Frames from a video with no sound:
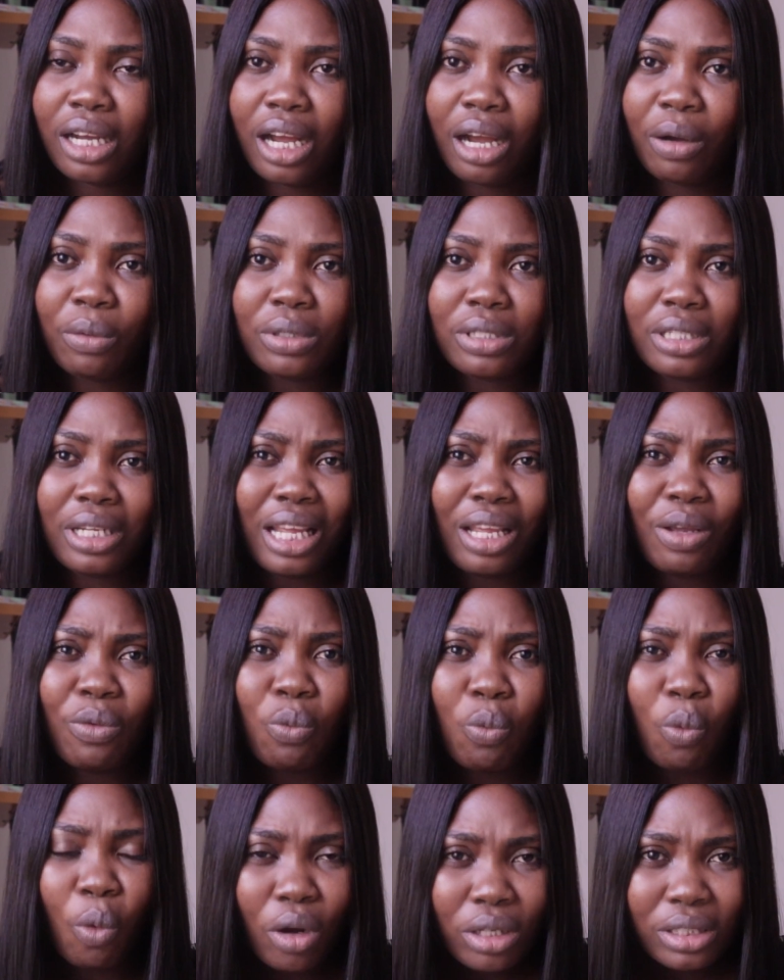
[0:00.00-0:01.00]
I was like,
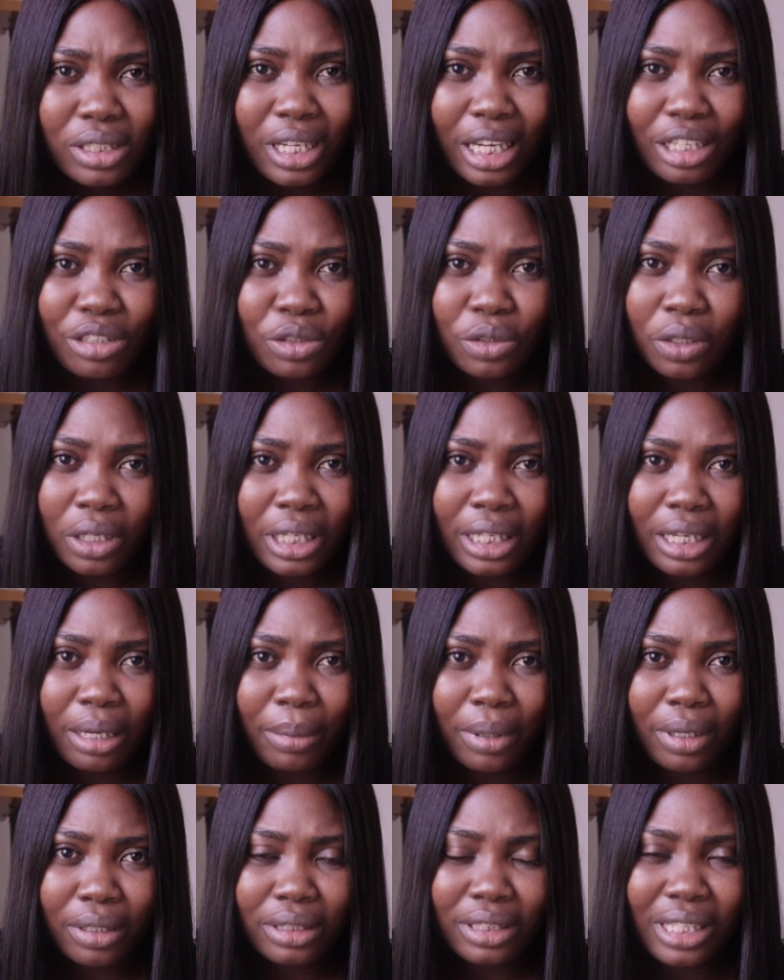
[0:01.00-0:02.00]
what are you talking
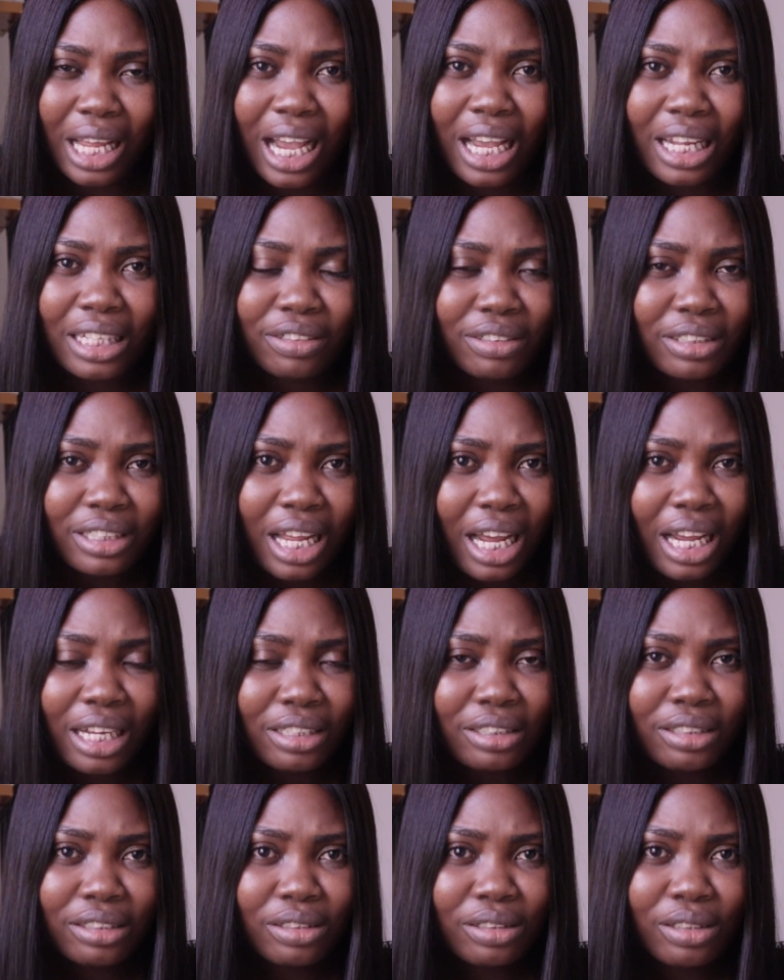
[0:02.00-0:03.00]
about? Died,
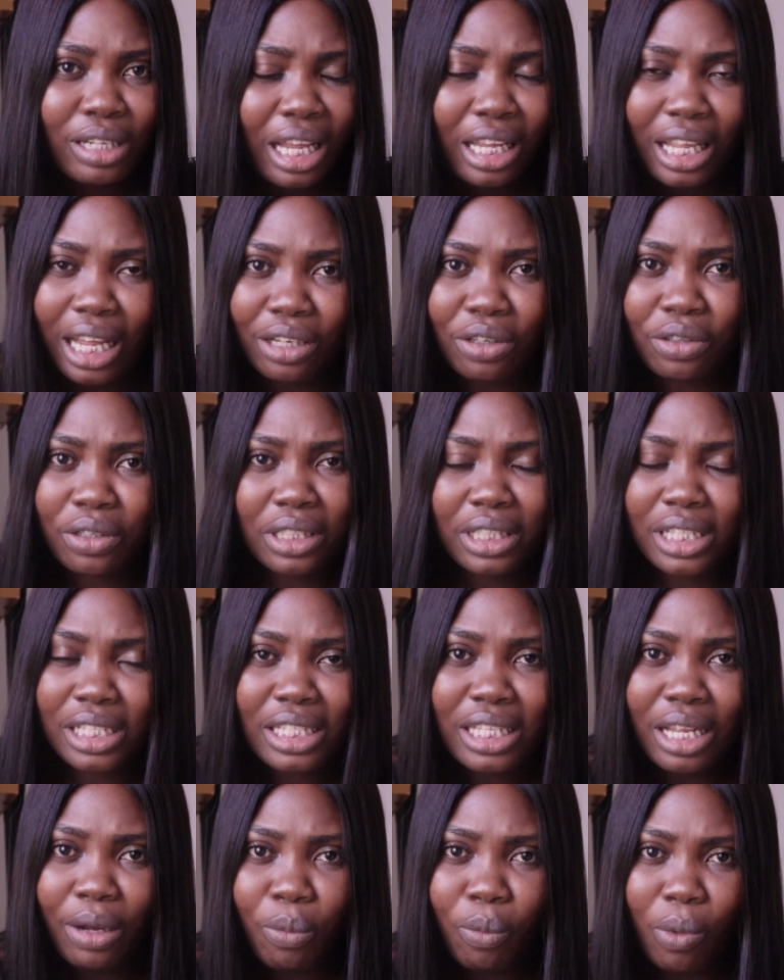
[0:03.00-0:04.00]
like, I don't
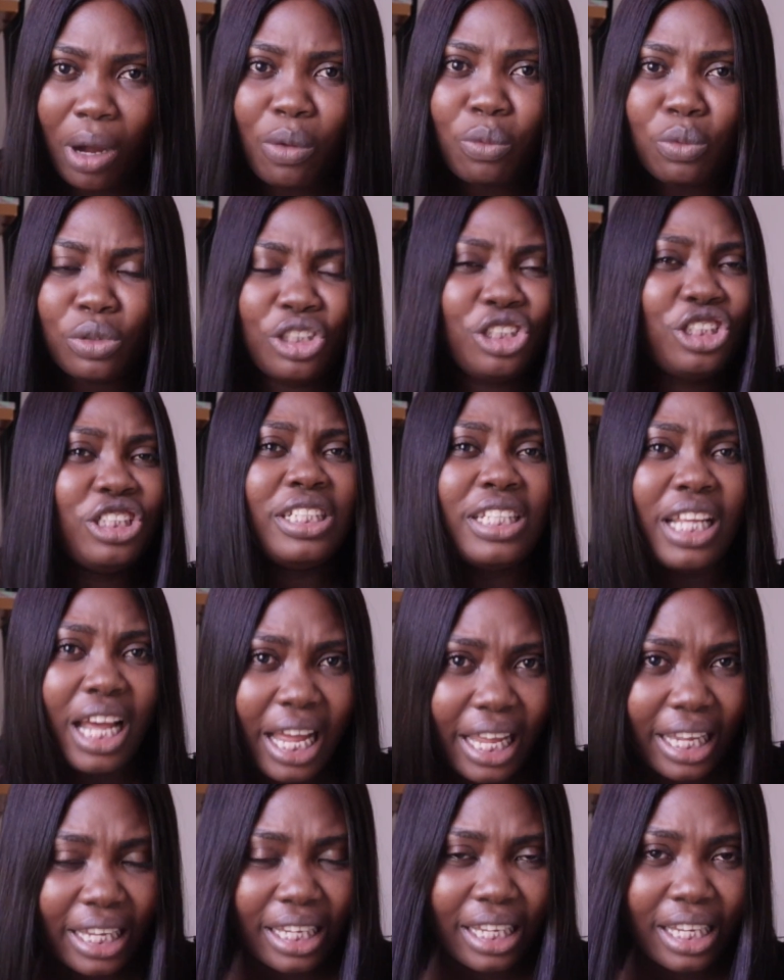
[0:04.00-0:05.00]
understand. Why would she
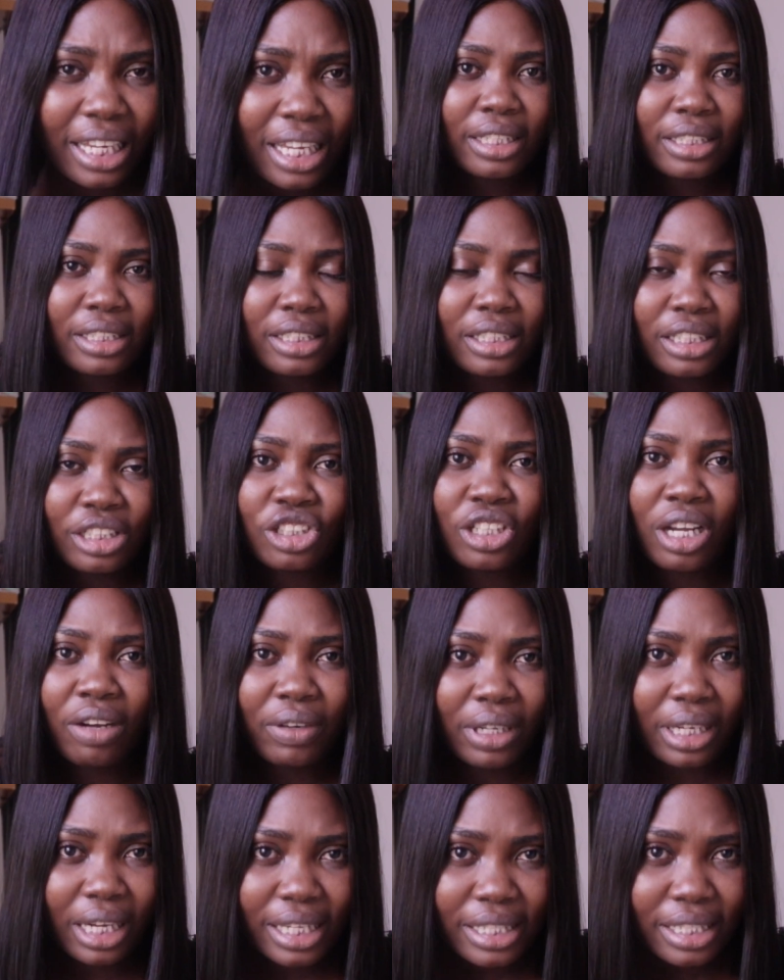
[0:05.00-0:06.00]
die? And did she have
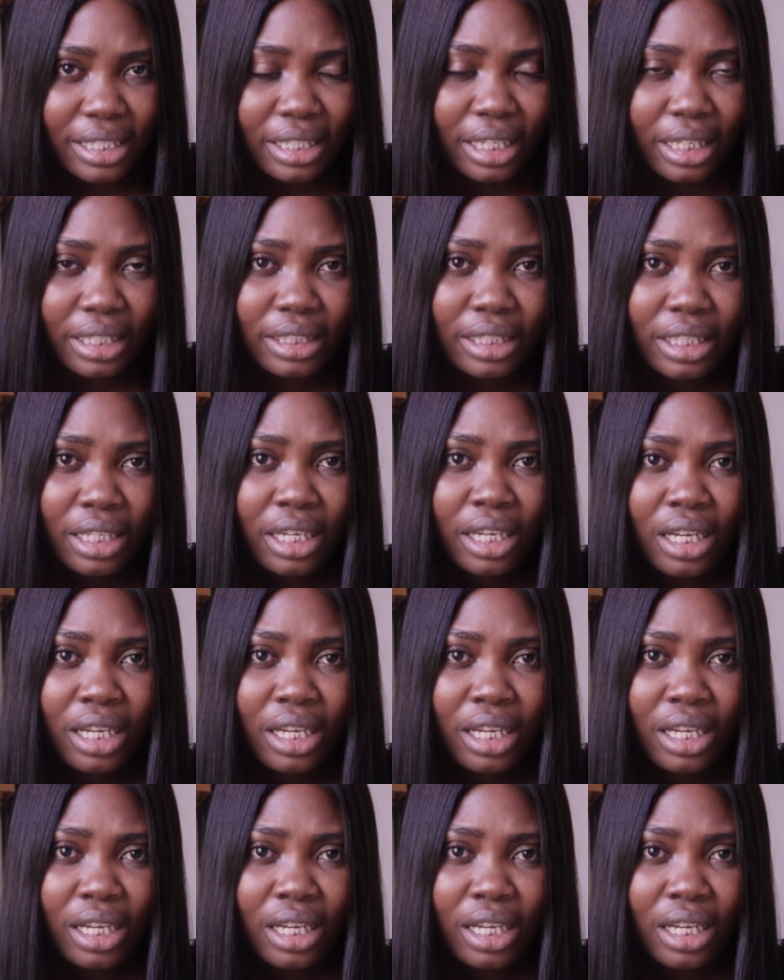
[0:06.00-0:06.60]
an accident?